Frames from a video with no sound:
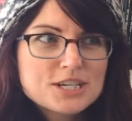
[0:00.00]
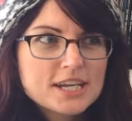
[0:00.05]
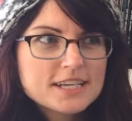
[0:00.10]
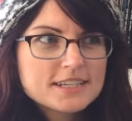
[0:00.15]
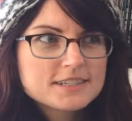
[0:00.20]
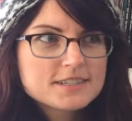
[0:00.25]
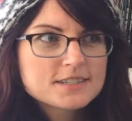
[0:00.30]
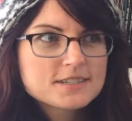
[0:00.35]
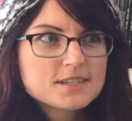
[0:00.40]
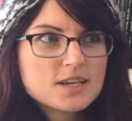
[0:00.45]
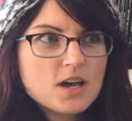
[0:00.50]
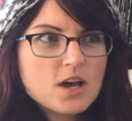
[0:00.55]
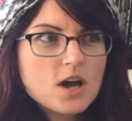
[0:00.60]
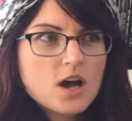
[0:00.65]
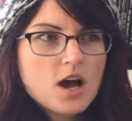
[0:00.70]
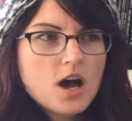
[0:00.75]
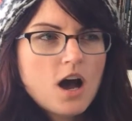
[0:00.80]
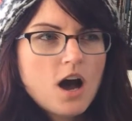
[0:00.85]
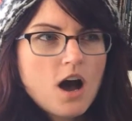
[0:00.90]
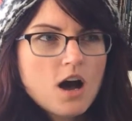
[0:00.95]
much hits
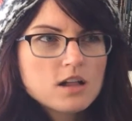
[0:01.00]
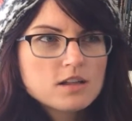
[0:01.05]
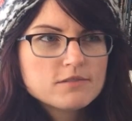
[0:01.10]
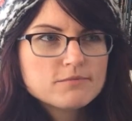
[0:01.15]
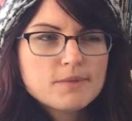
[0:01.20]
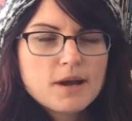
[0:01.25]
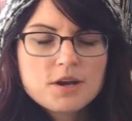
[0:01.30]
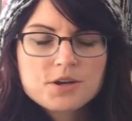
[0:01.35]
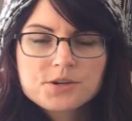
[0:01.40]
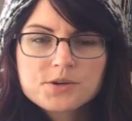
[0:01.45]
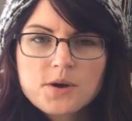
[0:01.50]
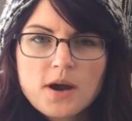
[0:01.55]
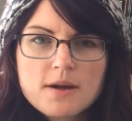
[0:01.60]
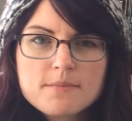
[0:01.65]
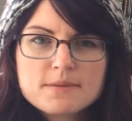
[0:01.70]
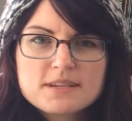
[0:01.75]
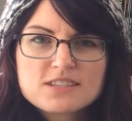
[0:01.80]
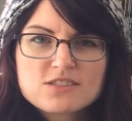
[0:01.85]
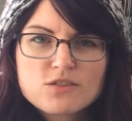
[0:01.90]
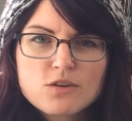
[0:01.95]
all of my
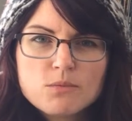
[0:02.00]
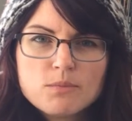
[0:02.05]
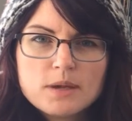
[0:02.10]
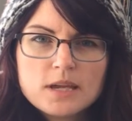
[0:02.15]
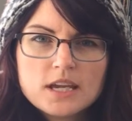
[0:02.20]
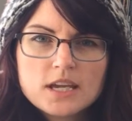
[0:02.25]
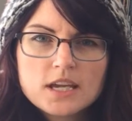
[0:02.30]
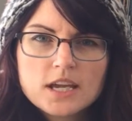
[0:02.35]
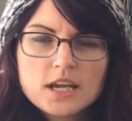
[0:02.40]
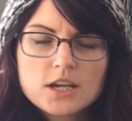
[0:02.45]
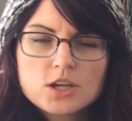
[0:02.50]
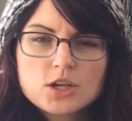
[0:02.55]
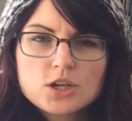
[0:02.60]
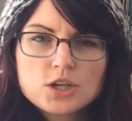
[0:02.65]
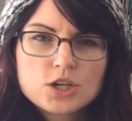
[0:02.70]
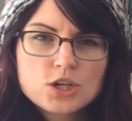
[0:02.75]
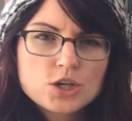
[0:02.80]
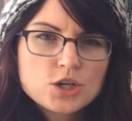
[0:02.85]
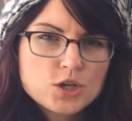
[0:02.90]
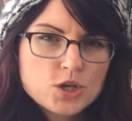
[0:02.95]
requirements for being a
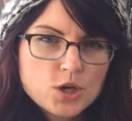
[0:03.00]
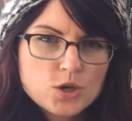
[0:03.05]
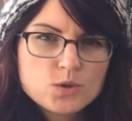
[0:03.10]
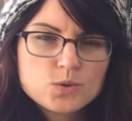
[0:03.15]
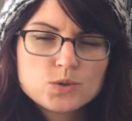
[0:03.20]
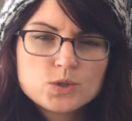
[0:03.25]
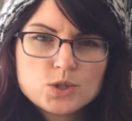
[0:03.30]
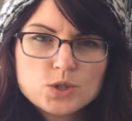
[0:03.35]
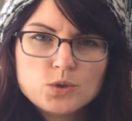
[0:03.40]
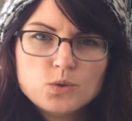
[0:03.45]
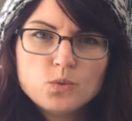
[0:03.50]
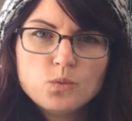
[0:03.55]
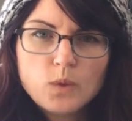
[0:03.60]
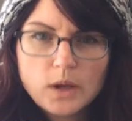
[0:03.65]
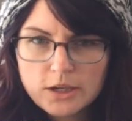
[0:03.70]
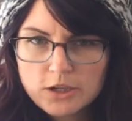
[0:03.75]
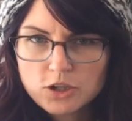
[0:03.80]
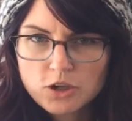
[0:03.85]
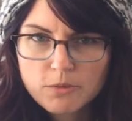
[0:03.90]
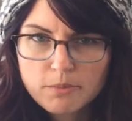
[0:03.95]
good go-to
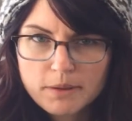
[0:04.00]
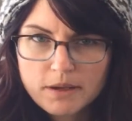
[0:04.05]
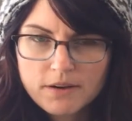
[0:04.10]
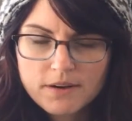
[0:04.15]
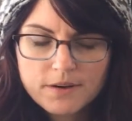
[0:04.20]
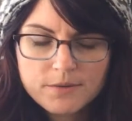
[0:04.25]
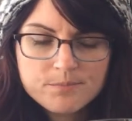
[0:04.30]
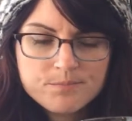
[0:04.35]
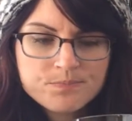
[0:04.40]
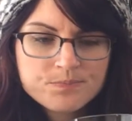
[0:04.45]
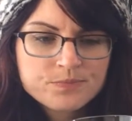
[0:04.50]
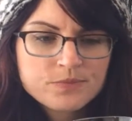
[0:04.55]
winter beer.